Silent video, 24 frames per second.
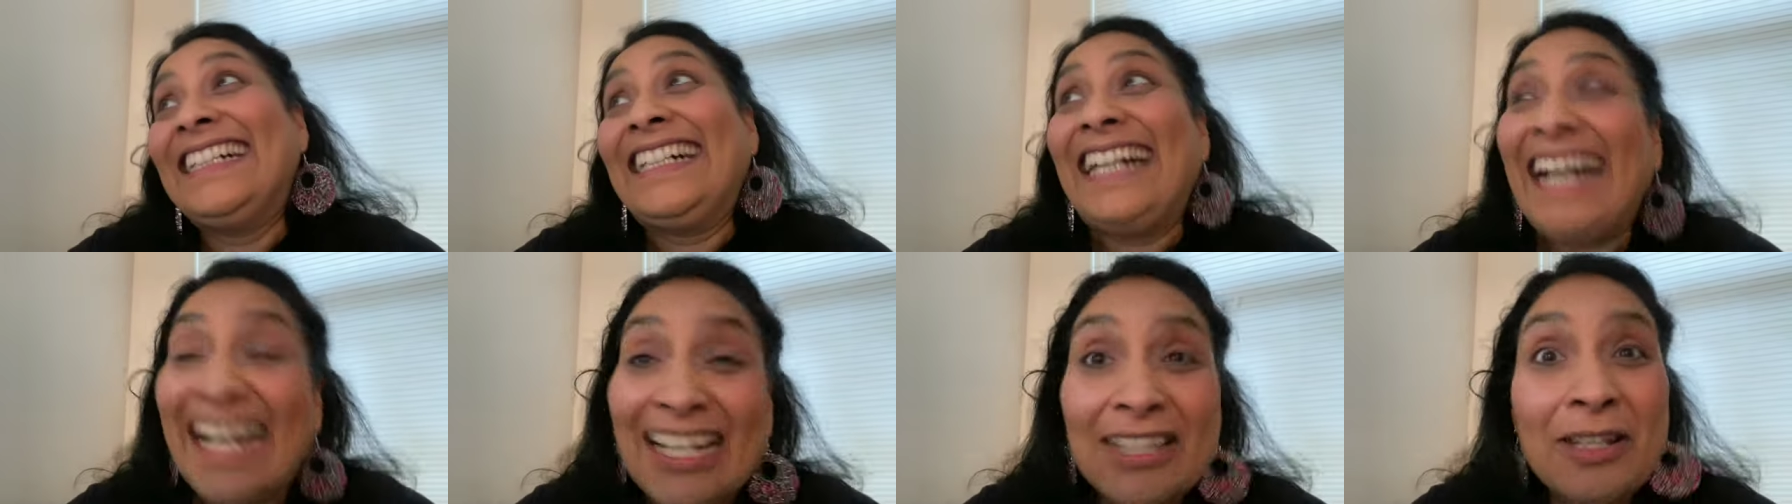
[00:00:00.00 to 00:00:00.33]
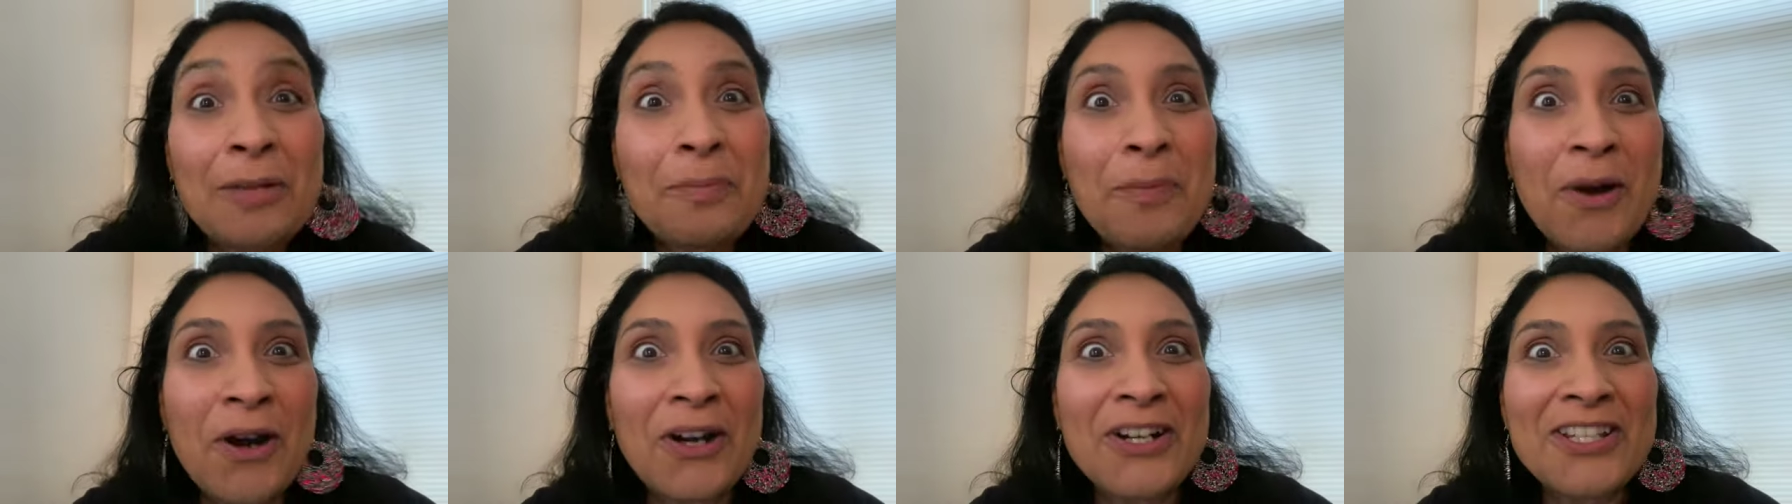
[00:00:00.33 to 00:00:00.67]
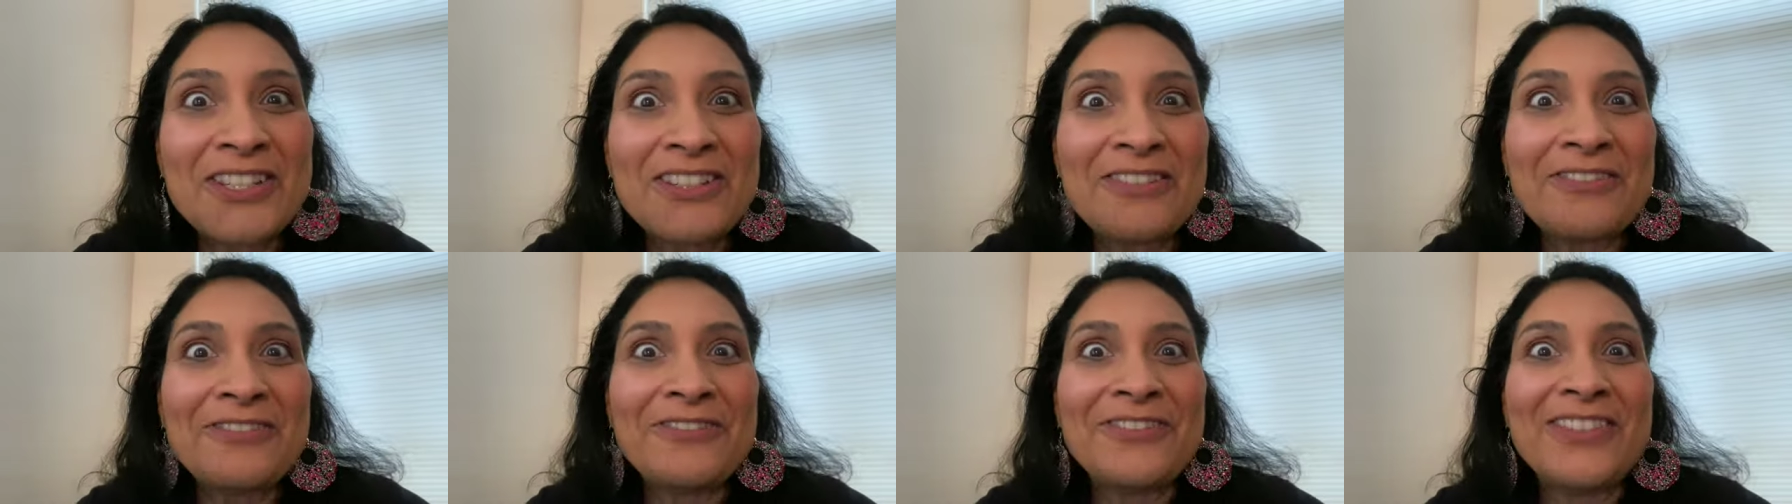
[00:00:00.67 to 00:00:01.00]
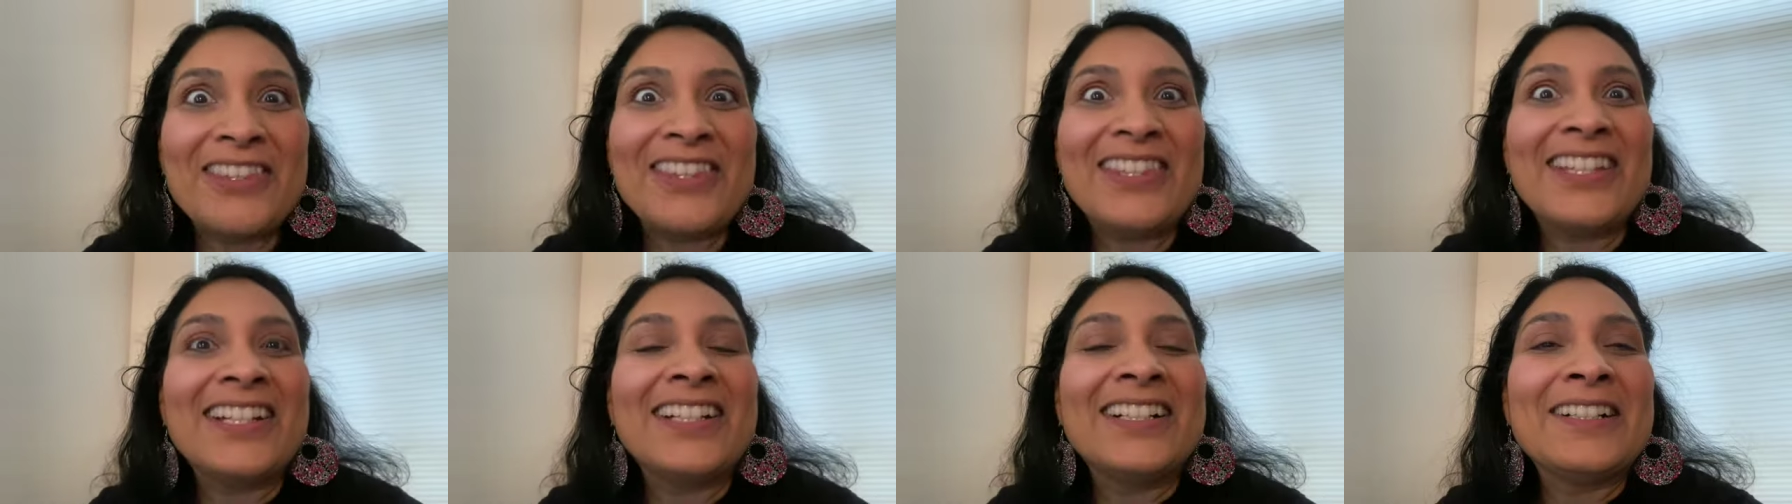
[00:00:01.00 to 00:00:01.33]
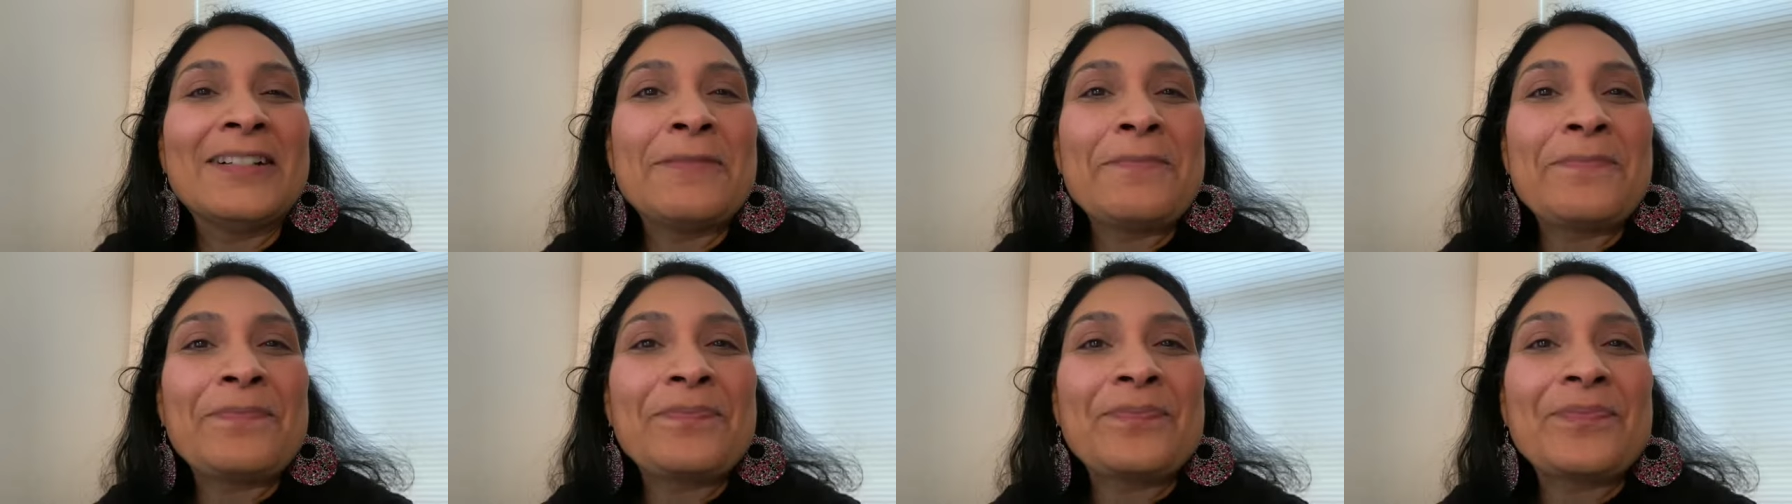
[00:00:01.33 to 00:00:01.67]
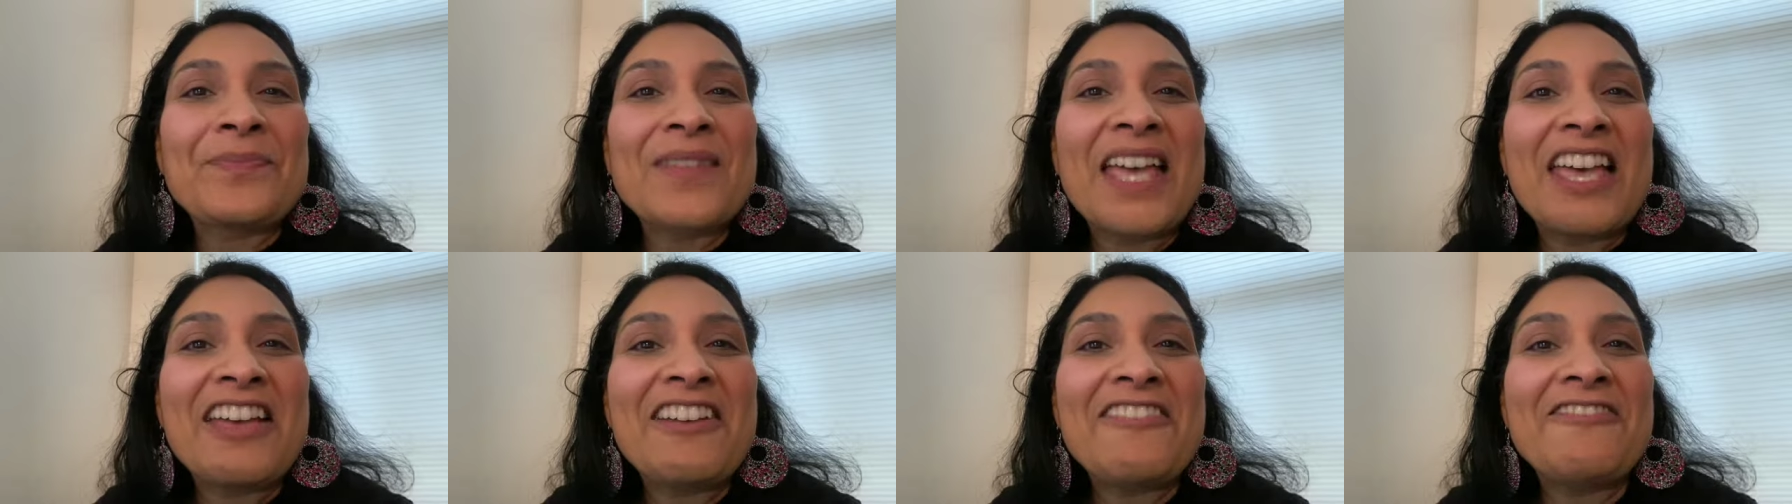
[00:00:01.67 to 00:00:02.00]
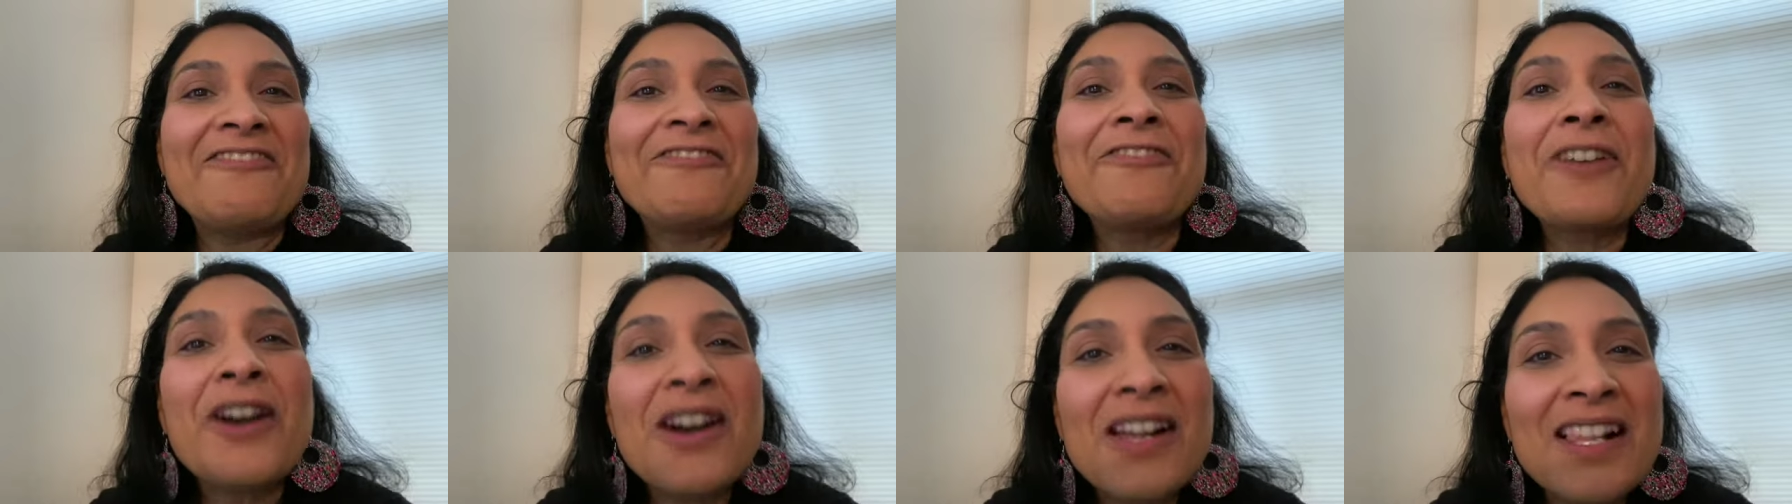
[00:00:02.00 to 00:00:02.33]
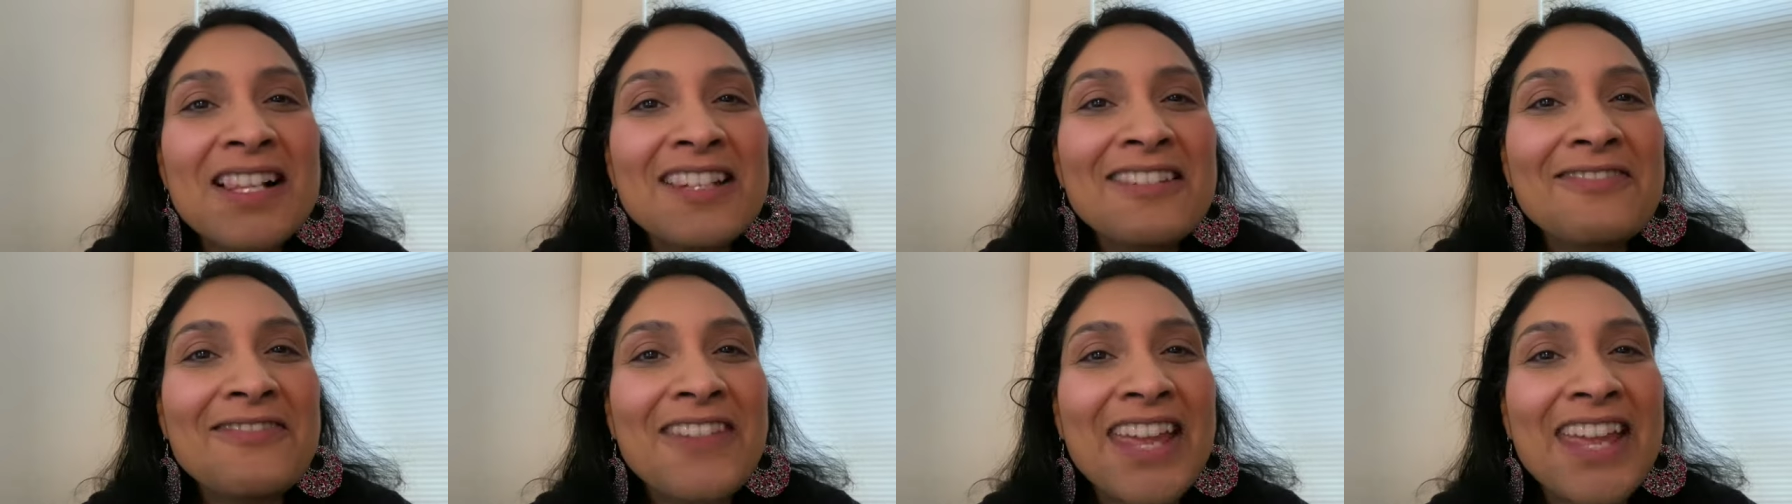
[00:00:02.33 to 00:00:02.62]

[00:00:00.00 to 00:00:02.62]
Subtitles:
other parts of the world